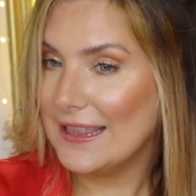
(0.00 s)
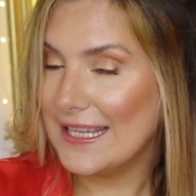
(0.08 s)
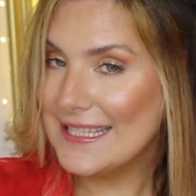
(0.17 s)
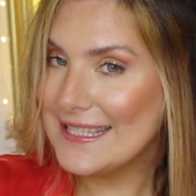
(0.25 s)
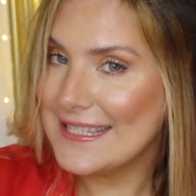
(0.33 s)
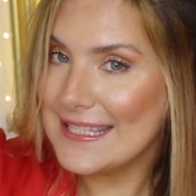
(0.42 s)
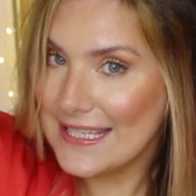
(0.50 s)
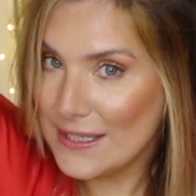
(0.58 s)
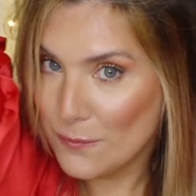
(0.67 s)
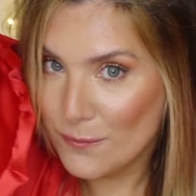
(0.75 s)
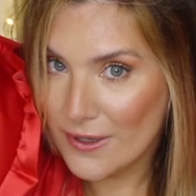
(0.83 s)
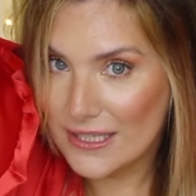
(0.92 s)
let's
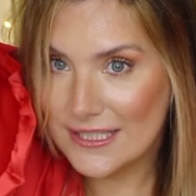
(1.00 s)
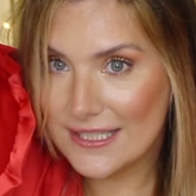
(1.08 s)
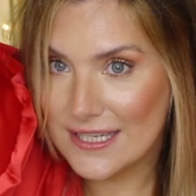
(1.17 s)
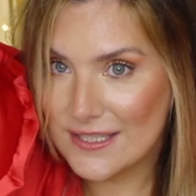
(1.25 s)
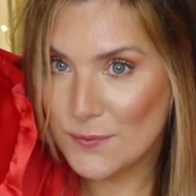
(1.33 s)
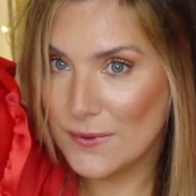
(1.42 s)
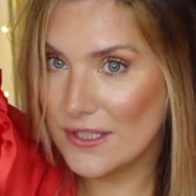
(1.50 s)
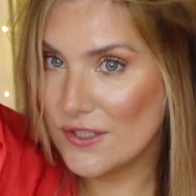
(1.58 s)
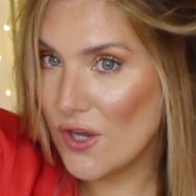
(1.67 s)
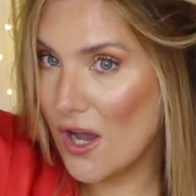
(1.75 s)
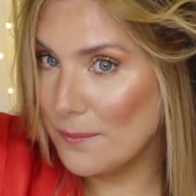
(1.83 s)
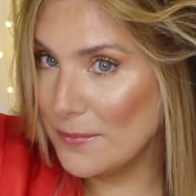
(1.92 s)
see what it does with the
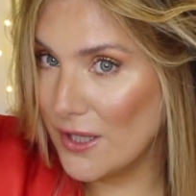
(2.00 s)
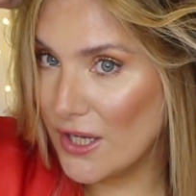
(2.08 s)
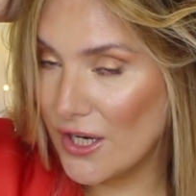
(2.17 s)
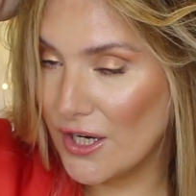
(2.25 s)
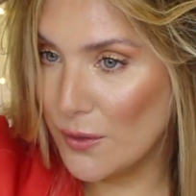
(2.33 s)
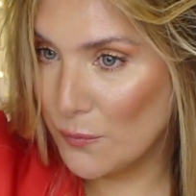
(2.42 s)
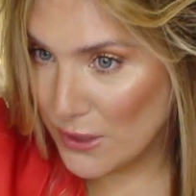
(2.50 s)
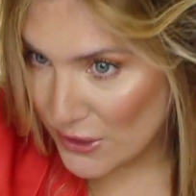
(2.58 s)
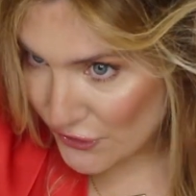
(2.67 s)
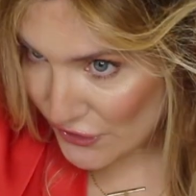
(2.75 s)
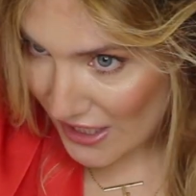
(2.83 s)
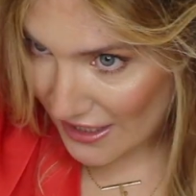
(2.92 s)
top layer
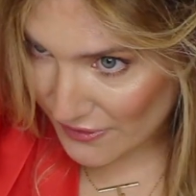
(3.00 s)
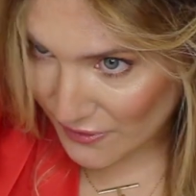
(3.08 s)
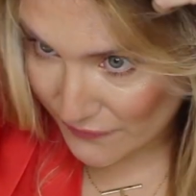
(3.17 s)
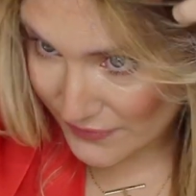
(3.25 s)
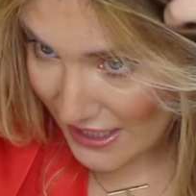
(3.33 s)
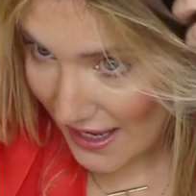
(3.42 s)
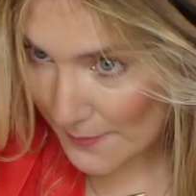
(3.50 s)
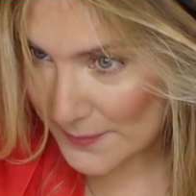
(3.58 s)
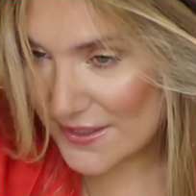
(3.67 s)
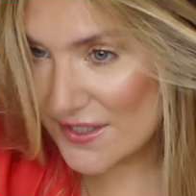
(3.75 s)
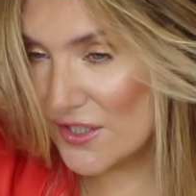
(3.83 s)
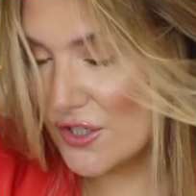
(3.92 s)
which I don't know if it
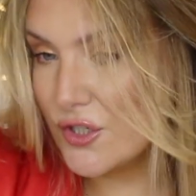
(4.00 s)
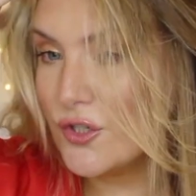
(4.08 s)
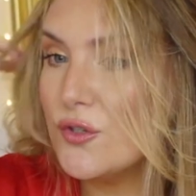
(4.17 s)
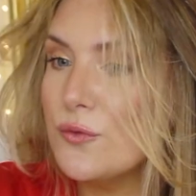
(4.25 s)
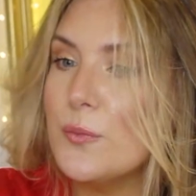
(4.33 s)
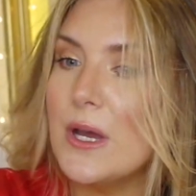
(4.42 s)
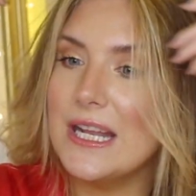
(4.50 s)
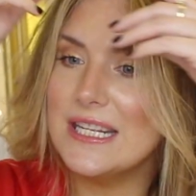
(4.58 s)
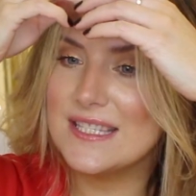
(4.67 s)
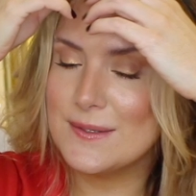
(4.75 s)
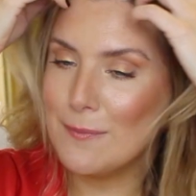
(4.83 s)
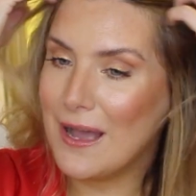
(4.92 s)
happens to you but
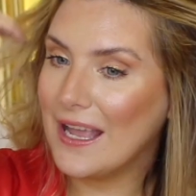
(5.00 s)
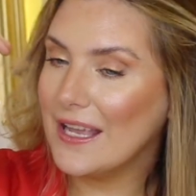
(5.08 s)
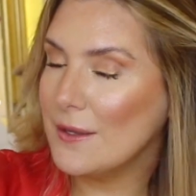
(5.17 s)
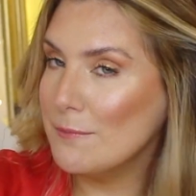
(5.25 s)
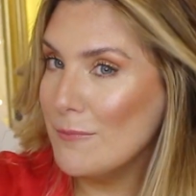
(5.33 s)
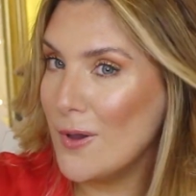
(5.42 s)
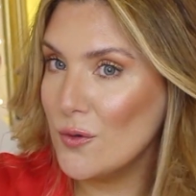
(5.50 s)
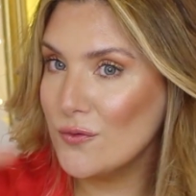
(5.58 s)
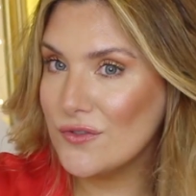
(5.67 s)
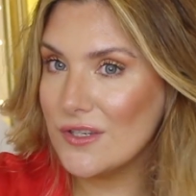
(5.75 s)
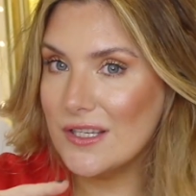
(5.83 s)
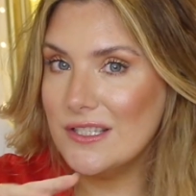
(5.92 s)
it's my
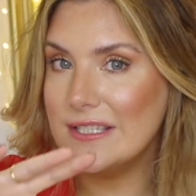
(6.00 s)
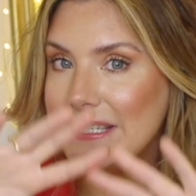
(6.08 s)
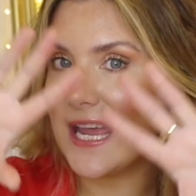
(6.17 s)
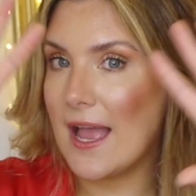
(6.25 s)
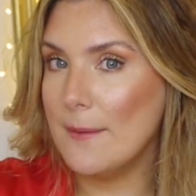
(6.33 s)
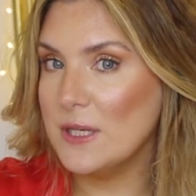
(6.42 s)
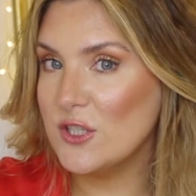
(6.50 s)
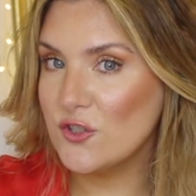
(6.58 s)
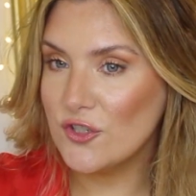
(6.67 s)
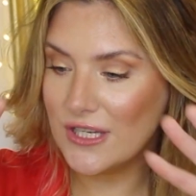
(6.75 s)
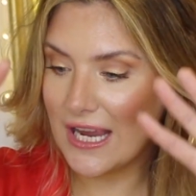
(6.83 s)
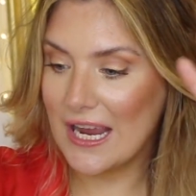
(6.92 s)
most
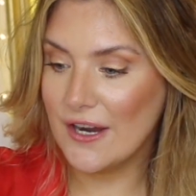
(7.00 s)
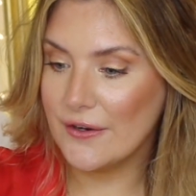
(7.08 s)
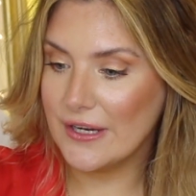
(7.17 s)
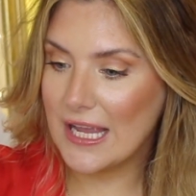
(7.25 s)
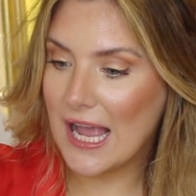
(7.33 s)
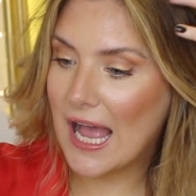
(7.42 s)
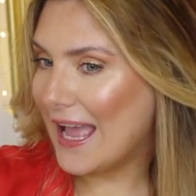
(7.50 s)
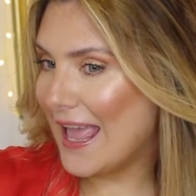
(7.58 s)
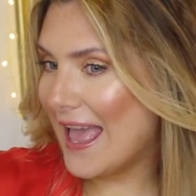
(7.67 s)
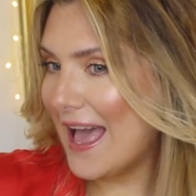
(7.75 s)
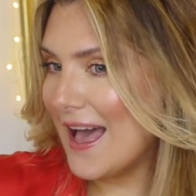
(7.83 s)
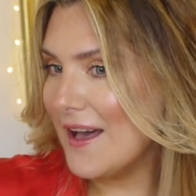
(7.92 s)
damaged area I
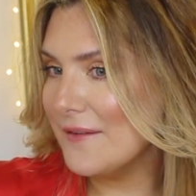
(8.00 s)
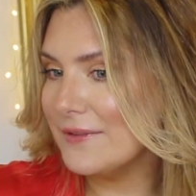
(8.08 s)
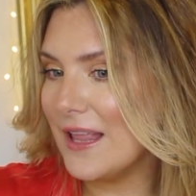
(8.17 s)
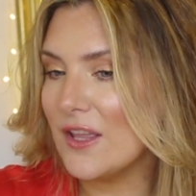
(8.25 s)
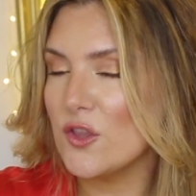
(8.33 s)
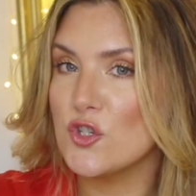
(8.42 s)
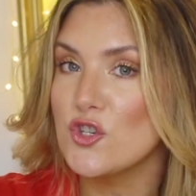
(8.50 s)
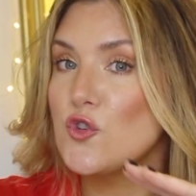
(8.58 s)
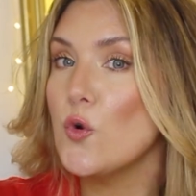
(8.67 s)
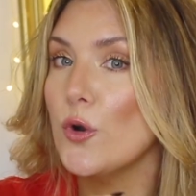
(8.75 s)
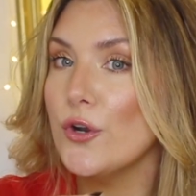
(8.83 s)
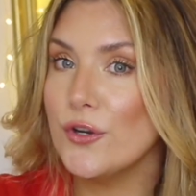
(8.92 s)
have like the
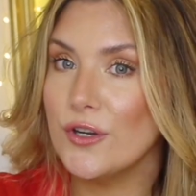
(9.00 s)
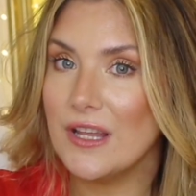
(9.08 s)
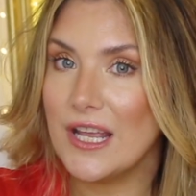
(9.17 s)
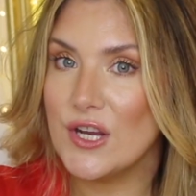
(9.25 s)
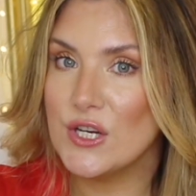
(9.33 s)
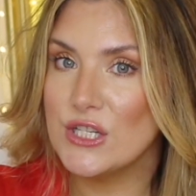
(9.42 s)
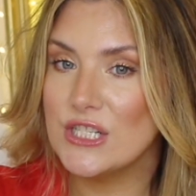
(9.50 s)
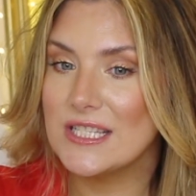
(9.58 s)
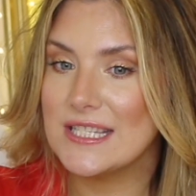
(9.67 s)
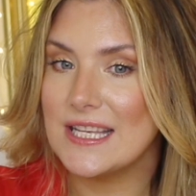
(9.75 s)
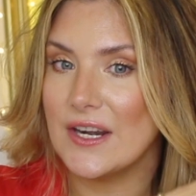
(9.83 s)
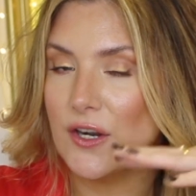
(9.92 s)
shorter
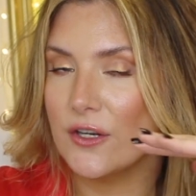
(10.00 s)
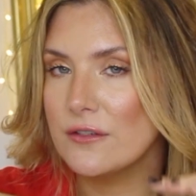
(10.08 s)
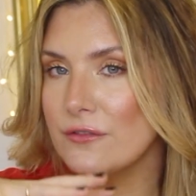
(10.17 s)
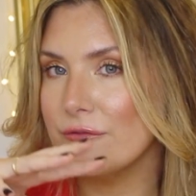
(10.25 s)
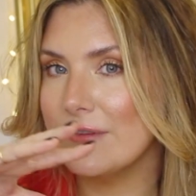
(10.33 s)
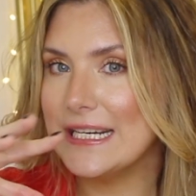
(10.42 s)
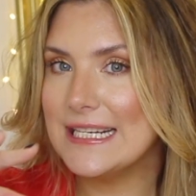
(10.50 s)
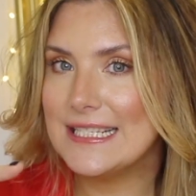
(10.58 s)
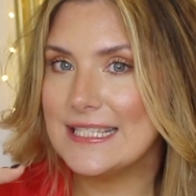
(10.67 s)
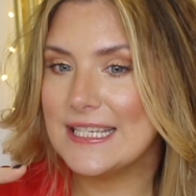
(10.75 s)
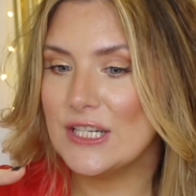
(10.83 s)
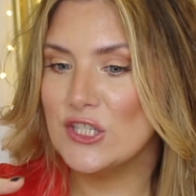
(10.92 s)
layers that are
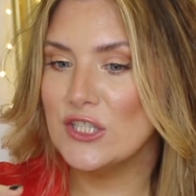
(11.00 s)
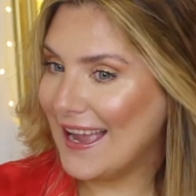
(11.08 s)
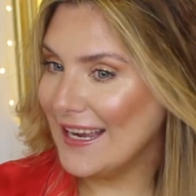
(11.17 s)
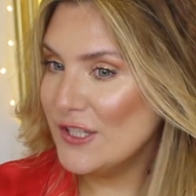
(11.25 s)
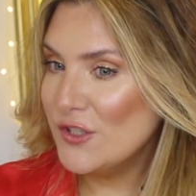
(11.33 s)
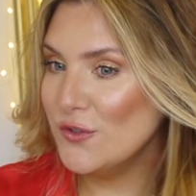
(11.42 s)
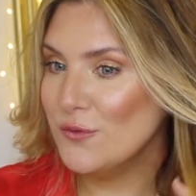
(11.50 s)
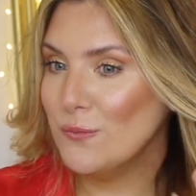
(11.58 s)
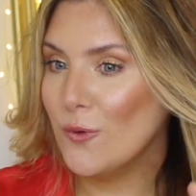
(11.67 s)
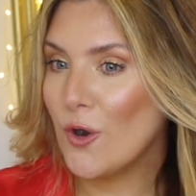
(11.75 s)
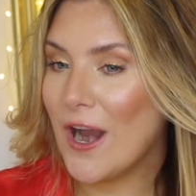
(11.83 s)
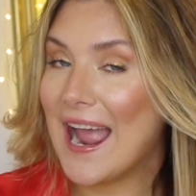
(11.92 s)
crazier I do
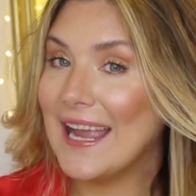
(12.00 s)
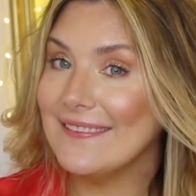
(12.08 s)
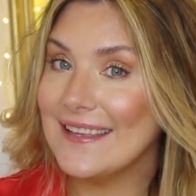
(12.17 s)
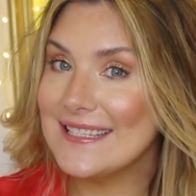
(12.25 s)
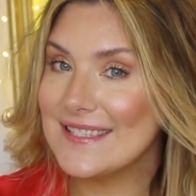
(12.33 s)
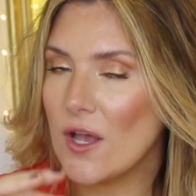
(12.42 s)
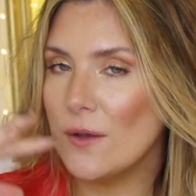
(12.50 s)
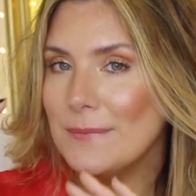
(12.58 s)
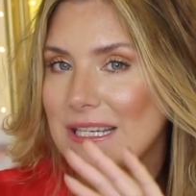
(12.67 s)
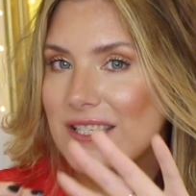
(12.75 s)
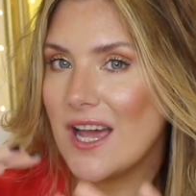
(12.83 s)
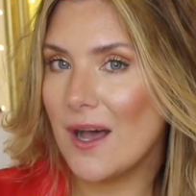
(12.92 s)
more highlights on
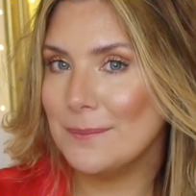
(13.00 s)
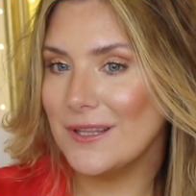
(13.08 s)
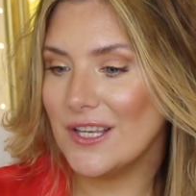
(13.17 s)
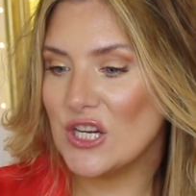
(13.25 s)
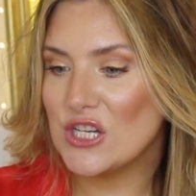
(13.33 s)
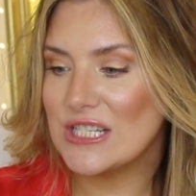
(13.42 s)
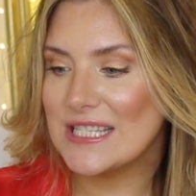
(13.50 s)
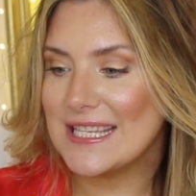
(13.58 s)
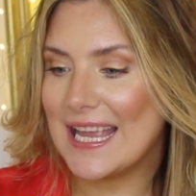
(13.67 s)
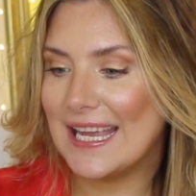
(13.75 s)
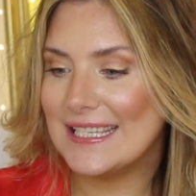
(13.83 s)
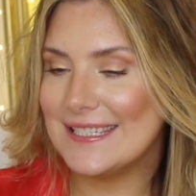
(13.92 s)
my top layers
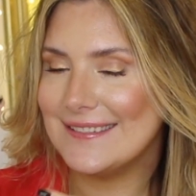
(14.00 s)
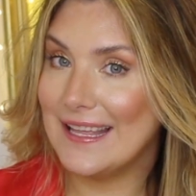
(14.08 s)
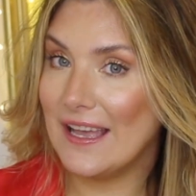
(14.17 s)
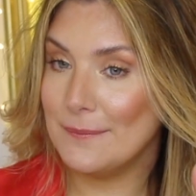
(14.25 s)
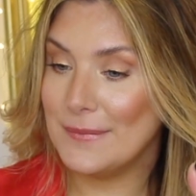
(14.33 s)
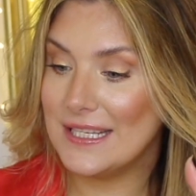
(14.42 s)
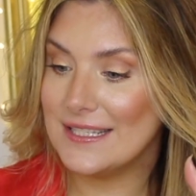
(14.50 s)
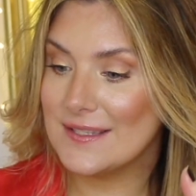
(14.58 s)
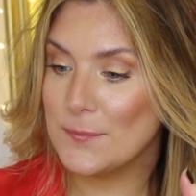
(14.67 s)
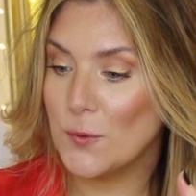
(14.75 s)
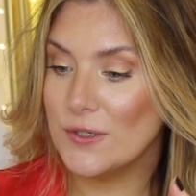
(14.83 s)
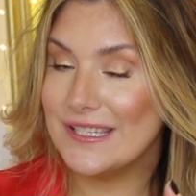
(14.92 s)
and that
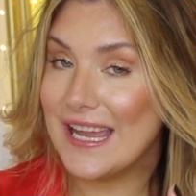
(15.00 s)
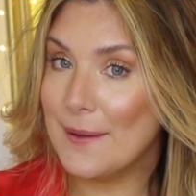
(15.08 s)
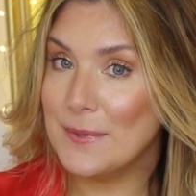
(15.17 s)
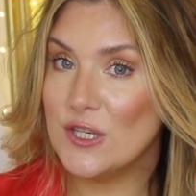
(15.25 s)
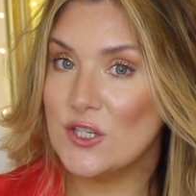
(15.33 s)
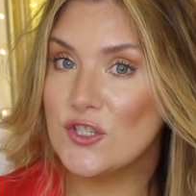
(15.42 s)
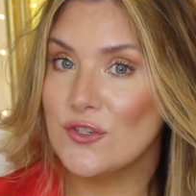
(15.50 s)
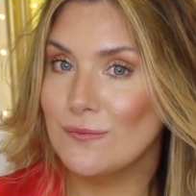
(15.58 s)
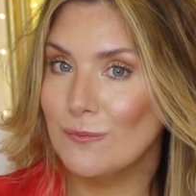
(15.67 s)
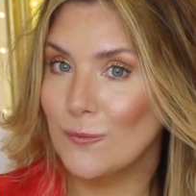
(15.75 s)
means more damage damage,